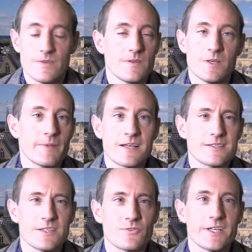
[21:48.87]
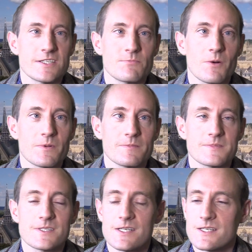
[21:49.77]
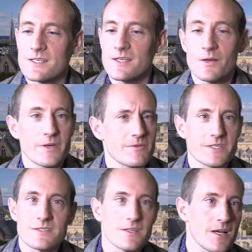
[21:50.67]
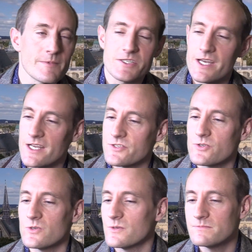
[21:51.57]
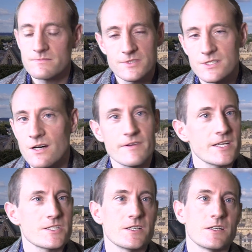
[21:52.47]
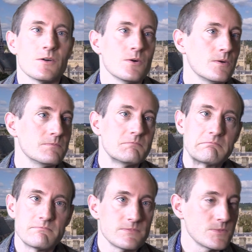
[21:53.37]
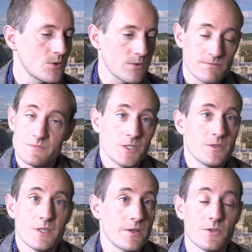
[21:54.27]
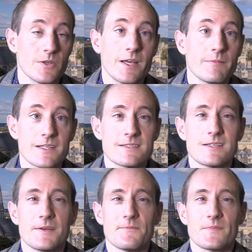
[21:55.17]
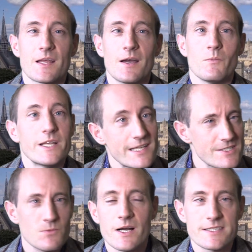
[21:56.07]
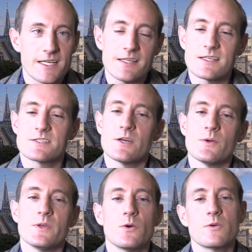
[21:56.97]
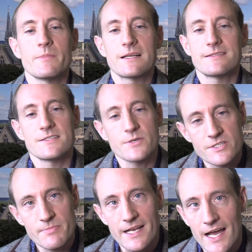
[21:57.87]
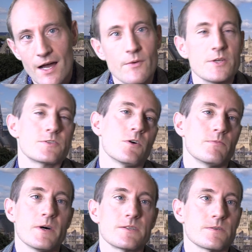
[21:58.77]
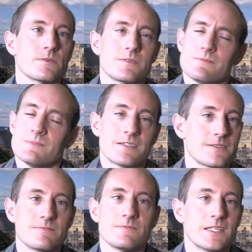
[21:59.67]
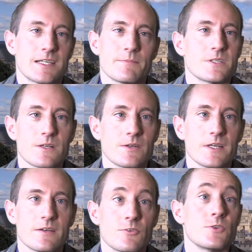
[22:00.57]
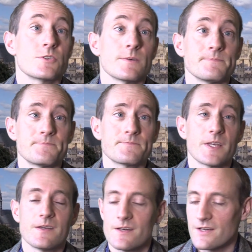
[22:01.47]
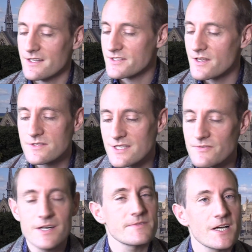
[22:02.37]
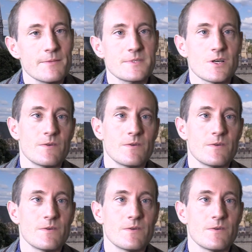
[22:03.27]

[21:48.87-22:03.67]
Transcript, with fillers: humanity's greatest problems you know, whether it's climate change or starvation or, or you, you know, you name it. And we need to work together. So your ability to explain how you solve puzzles is, is absolutely crucial. Okay, so those are the five types